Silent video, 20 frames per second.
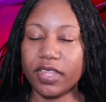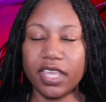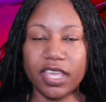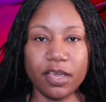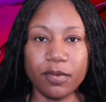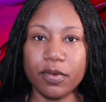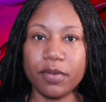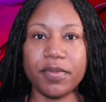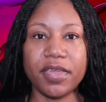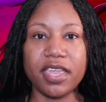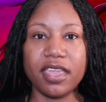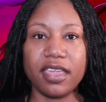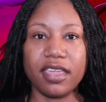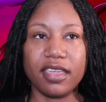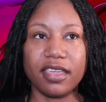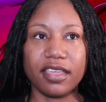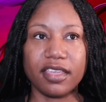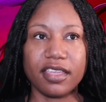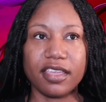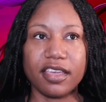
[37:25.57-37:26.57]
it would
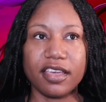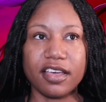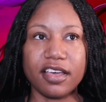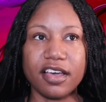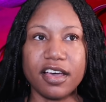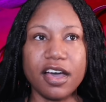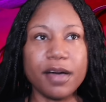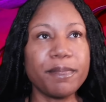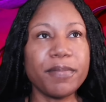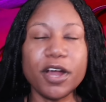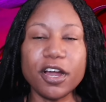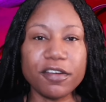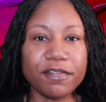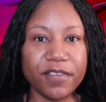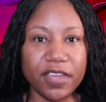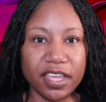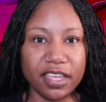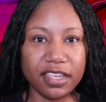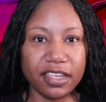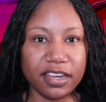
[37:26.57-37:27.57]
be a
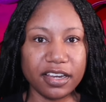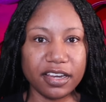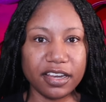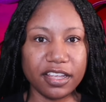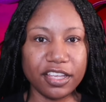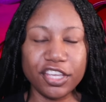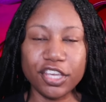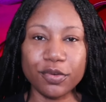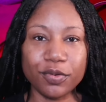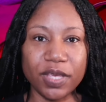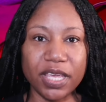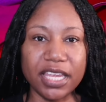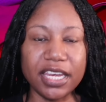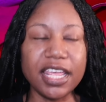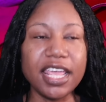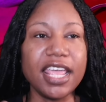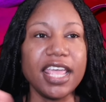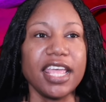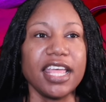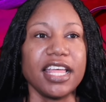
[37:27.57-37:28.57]
perfect
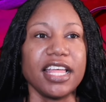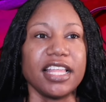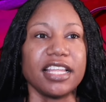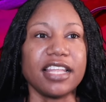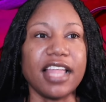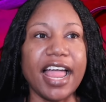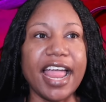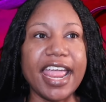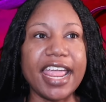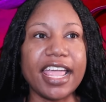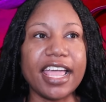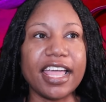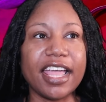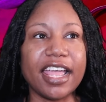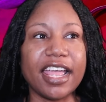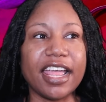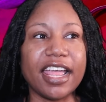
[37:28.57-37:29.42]
union. Like,